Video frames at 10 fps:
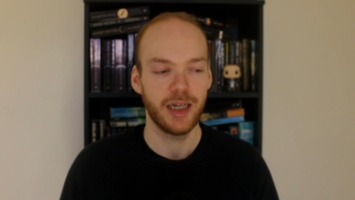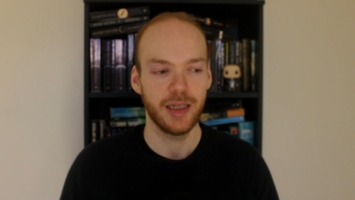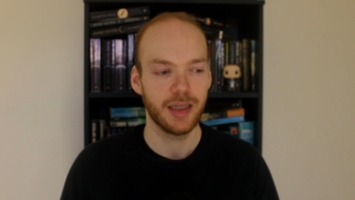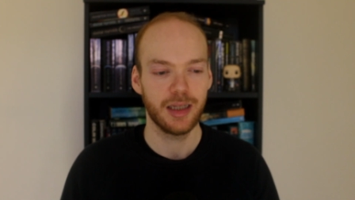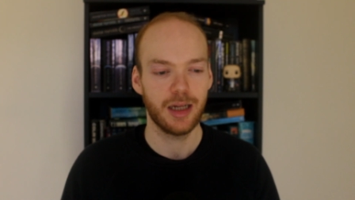
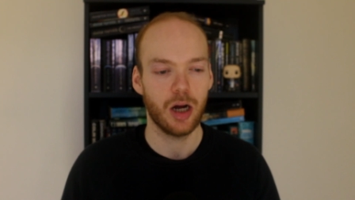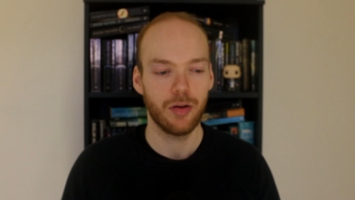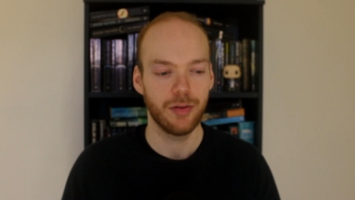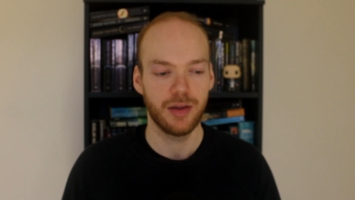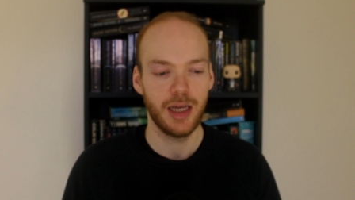it's the
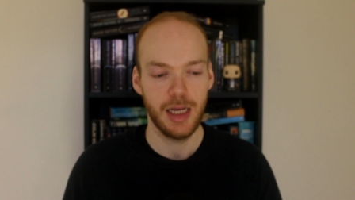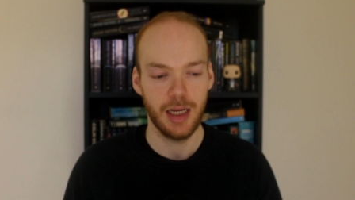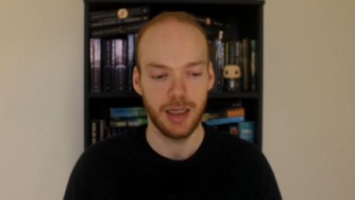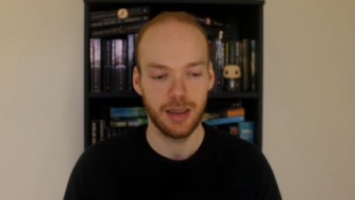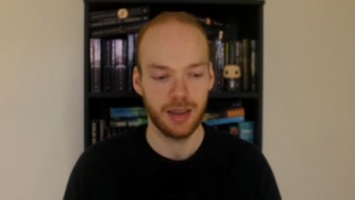whole
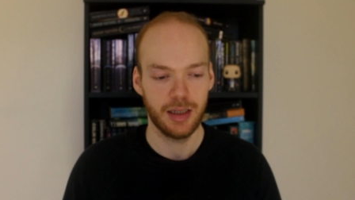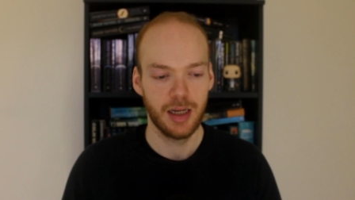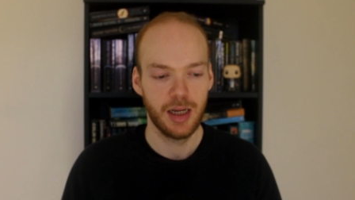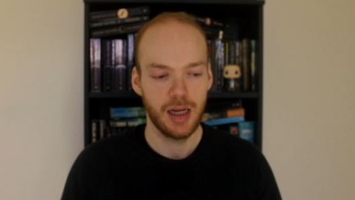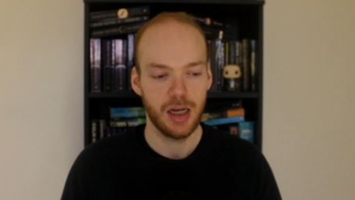thing is
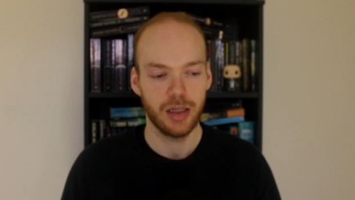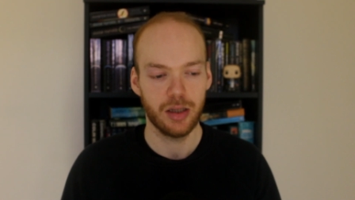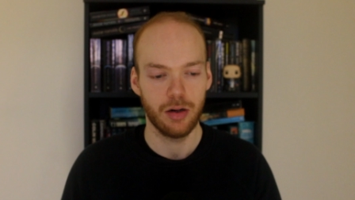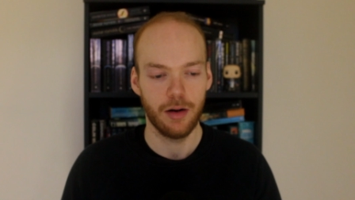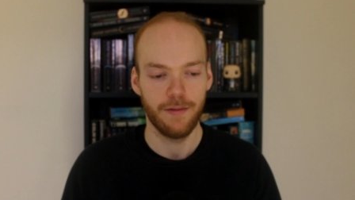a
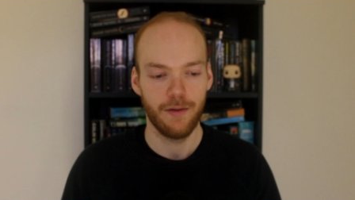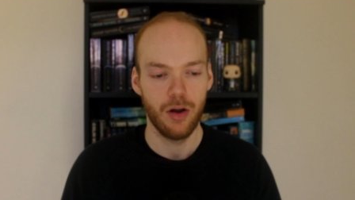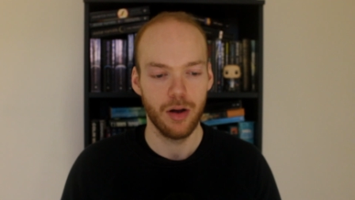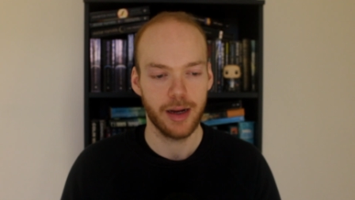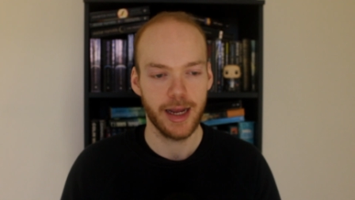sort of
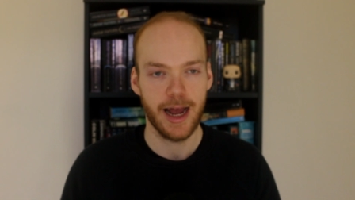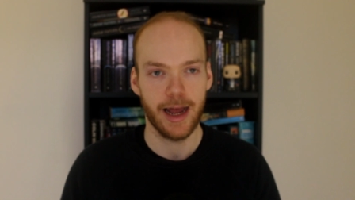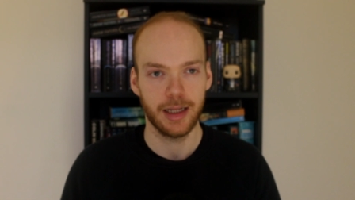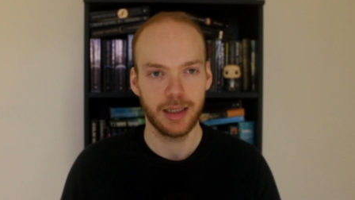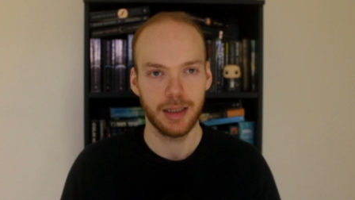look
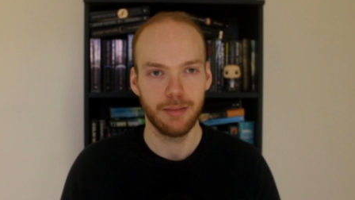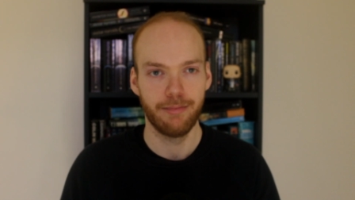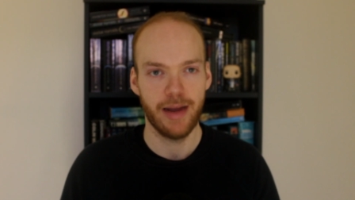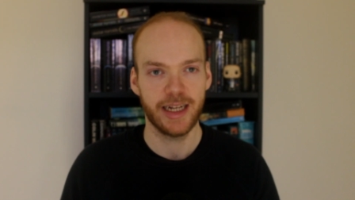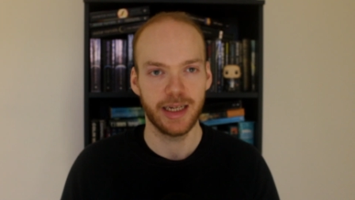at
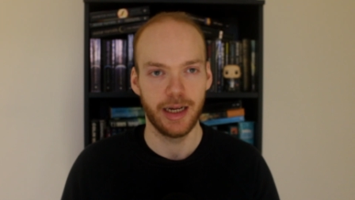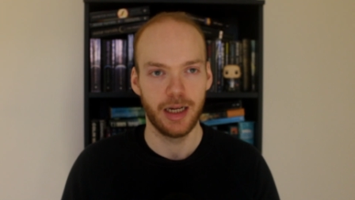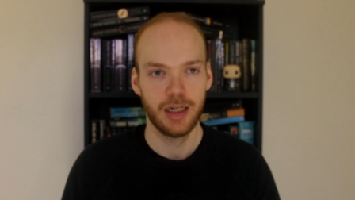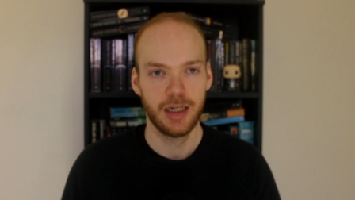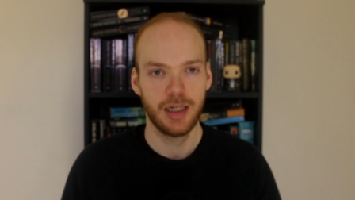
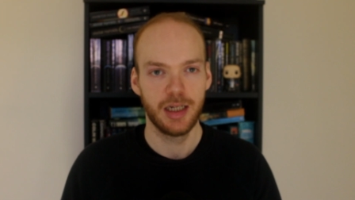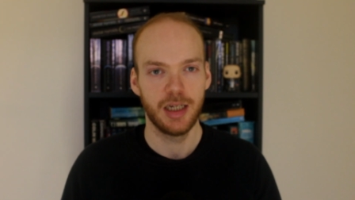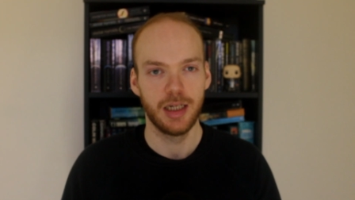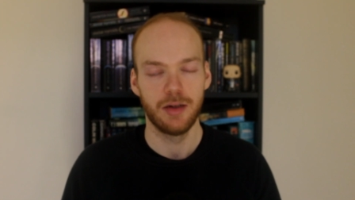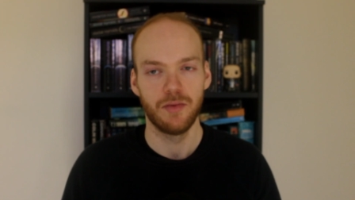meta
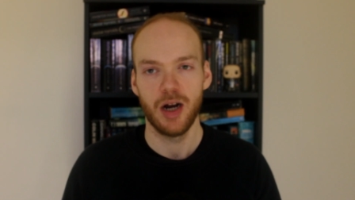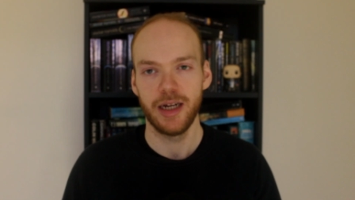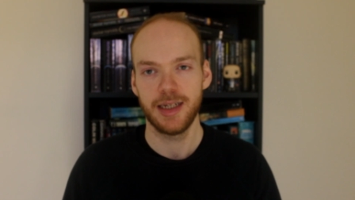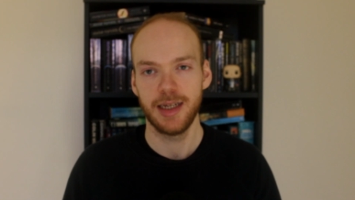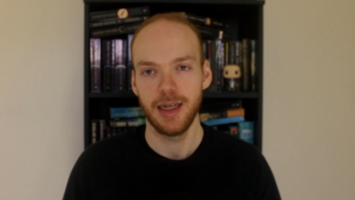and
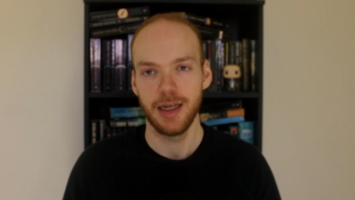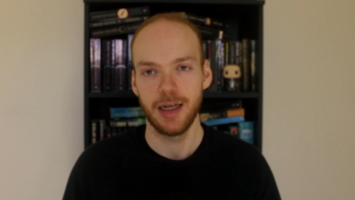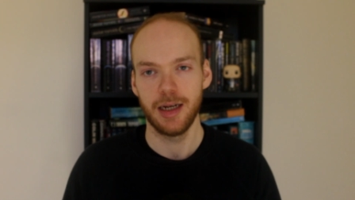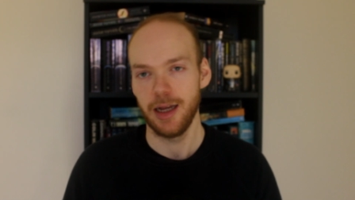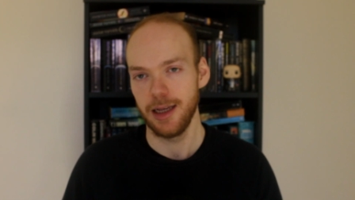writing,
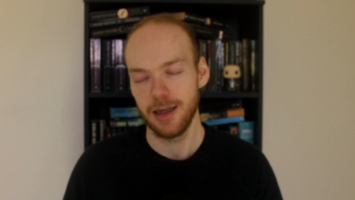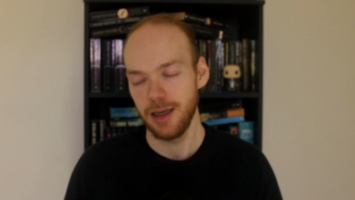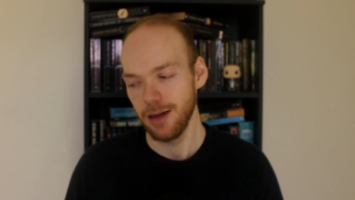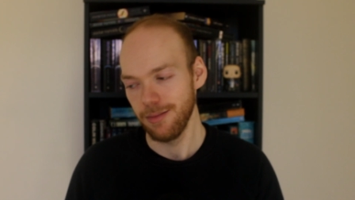and like,